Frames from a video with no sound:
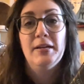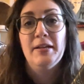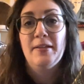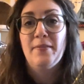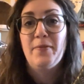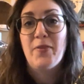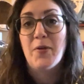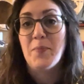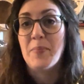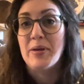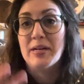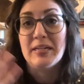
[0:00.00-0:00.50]

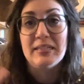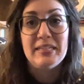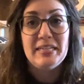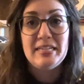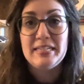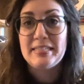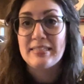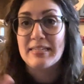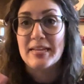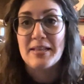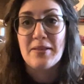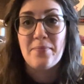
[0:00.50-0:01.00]
the Middle
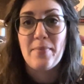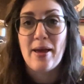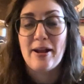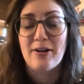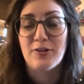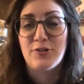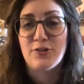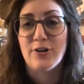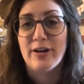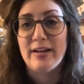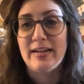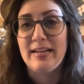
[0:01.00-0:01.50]
East and the
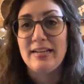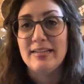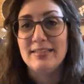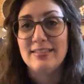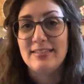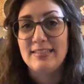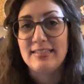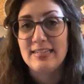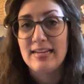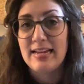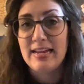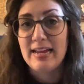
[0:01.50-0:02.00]
Mediterranean
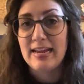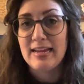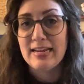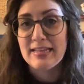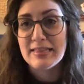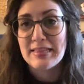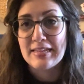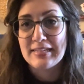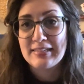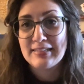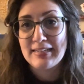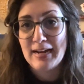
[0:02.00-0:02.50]
Sea
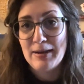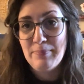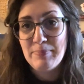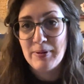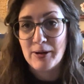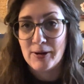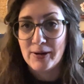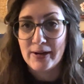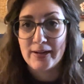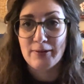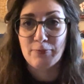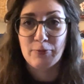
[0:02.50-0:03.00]
in this time
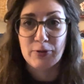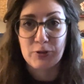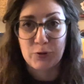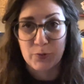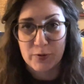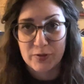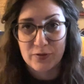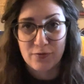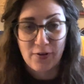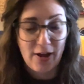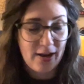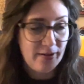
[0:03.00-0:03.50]
period, which
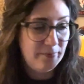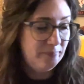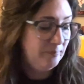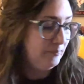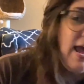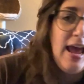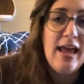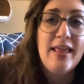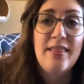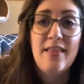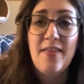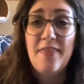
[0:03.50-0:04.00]
was fun.
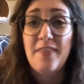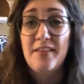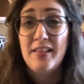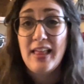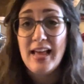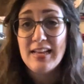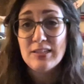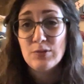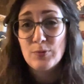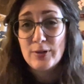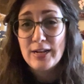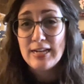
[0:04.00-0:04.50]
And then the
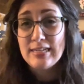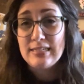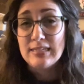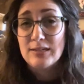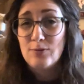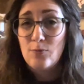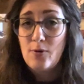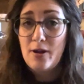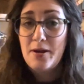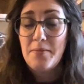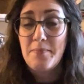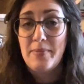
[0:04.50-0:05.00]
last one I did
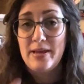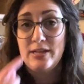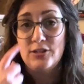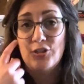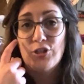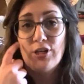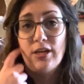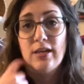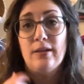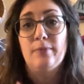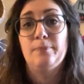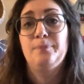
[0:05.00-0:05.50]
want to
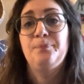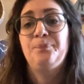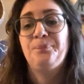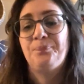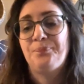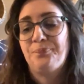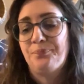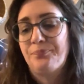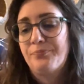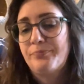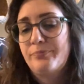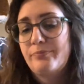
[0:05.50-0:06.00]
mention,
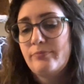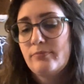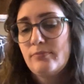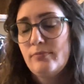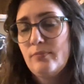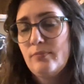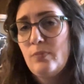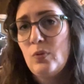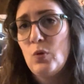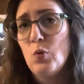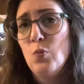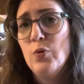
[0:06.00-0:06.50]

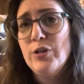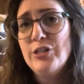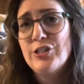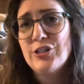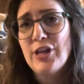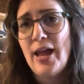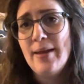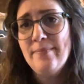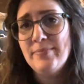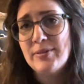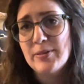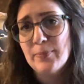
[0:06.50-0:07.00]
which
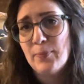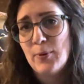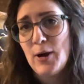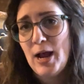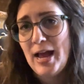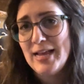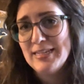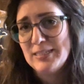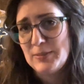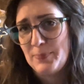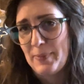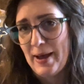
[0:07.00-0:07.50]
I'm
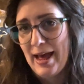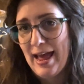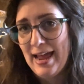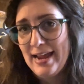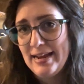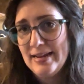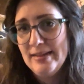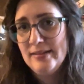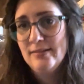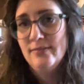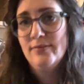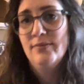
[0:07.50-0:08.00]
surprised
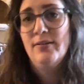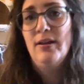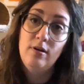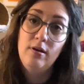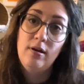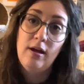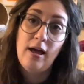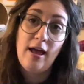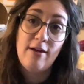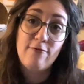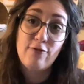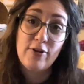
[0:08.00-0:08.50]
by,
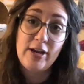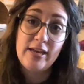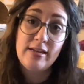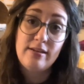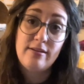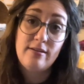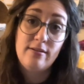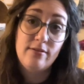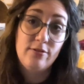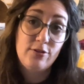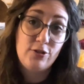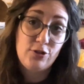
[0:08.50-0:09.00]
I've
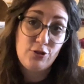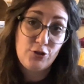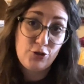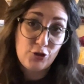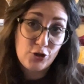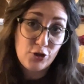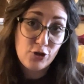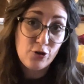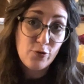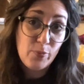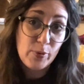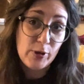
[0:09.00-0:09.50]
read
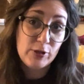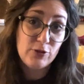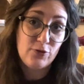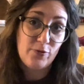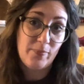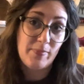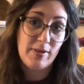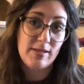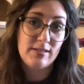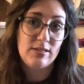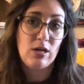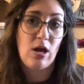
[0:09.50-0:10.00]
2 books from
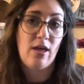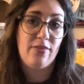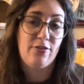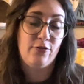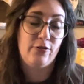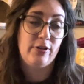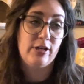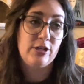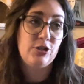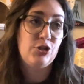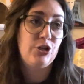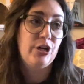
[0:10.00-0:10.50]
this author
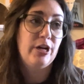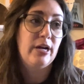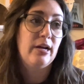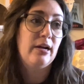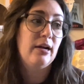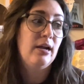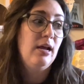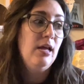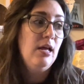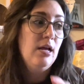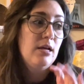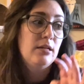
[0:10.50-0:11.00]
this year,
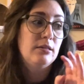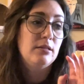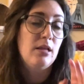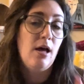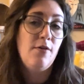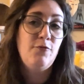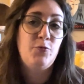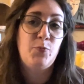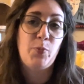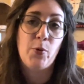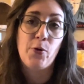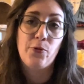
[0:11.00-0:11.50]

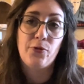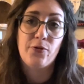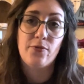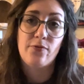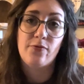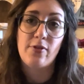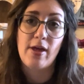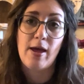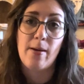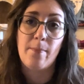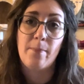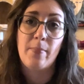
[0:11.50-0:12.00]
loved both of
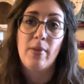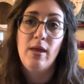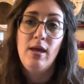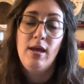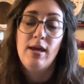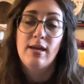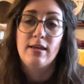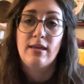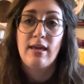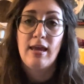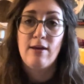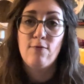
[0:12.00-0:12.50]
them,
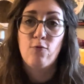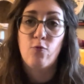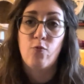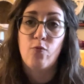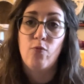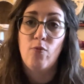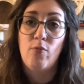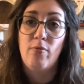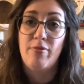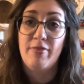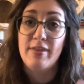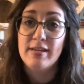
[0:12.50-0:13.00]
gave
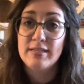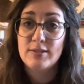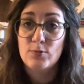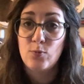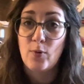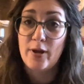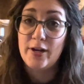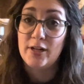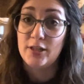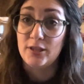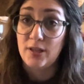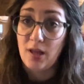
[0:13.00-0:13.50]
this
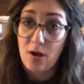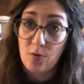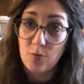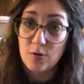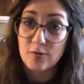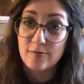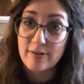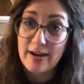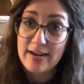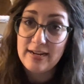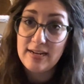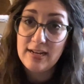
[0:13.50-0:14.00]
one a lower
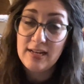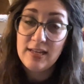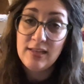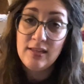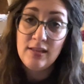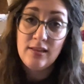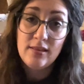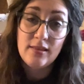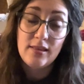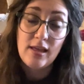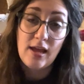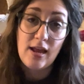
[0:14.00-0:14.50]

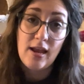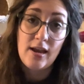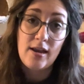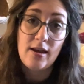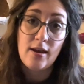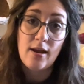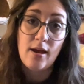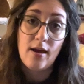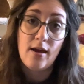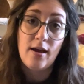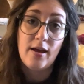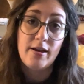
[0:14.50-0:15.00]
rating
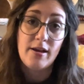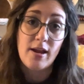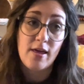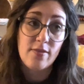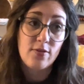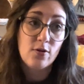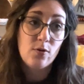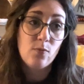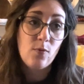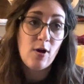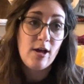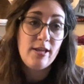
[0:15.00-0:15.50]
than
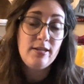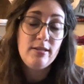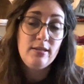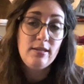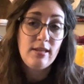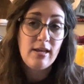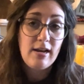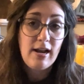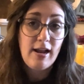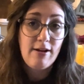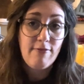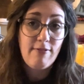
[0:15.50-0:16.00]
another one
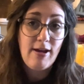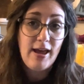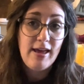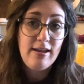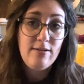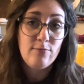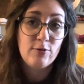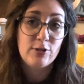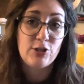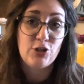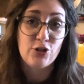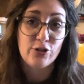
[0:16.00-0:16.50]
that I read,
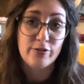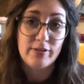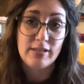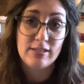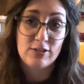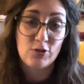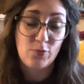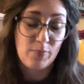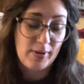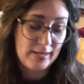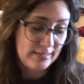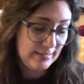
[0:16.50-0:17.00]
which this
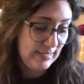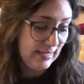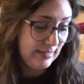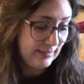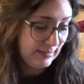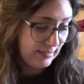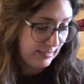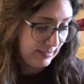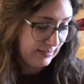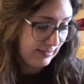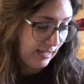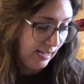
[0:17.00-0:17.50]
will make sense
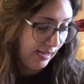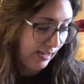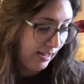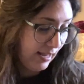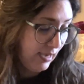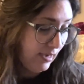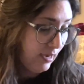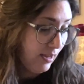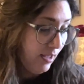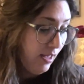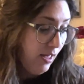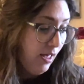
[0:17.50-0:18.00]
in a second.
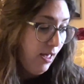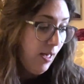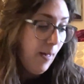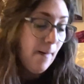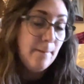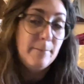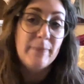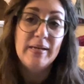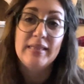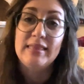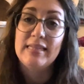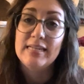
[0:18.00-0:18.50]

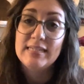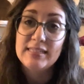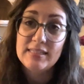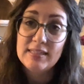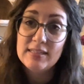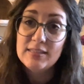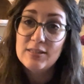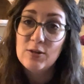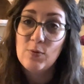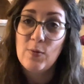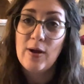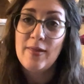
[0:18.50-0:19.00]
But this
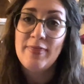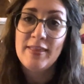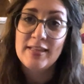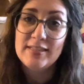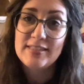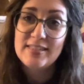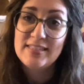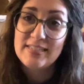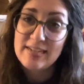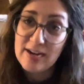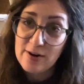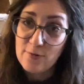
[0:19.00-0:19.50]
is the one that
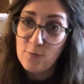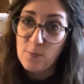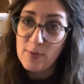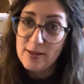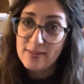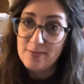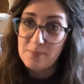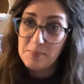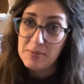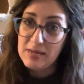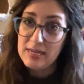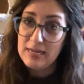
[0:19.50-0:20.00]
stuck
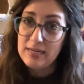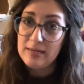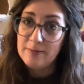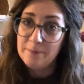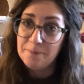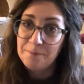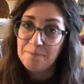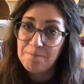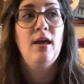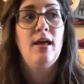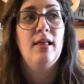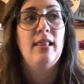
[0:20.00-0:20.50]
with me.
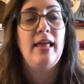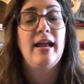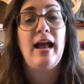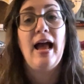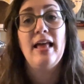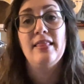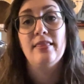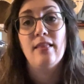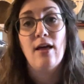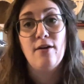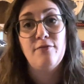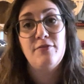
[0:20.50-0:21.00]
Like, I
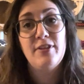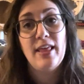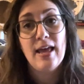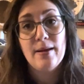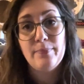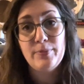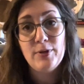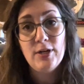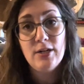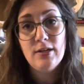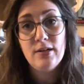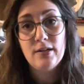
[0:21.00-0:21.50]
loved that
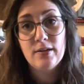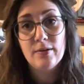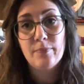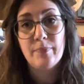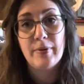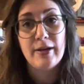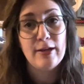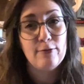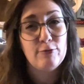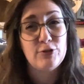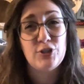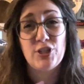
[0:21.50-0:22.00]
book,
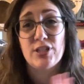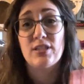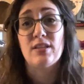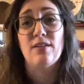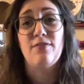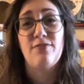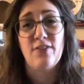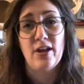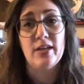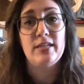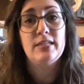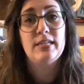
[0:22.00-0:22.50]
but it was just a
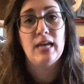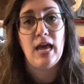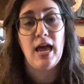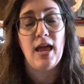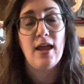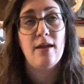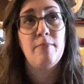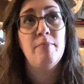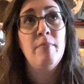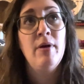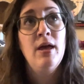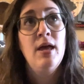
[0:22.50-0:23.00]
fun
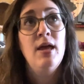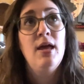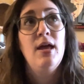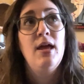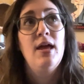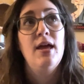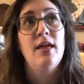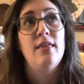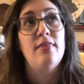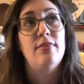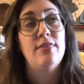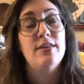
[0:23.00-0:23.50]
time.
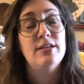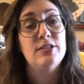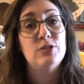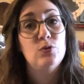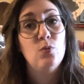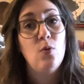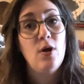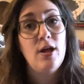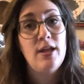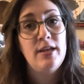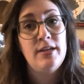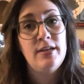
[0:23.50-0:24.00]
This
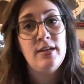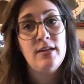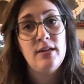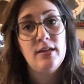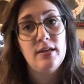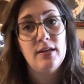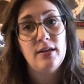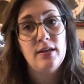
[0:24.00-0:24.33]
one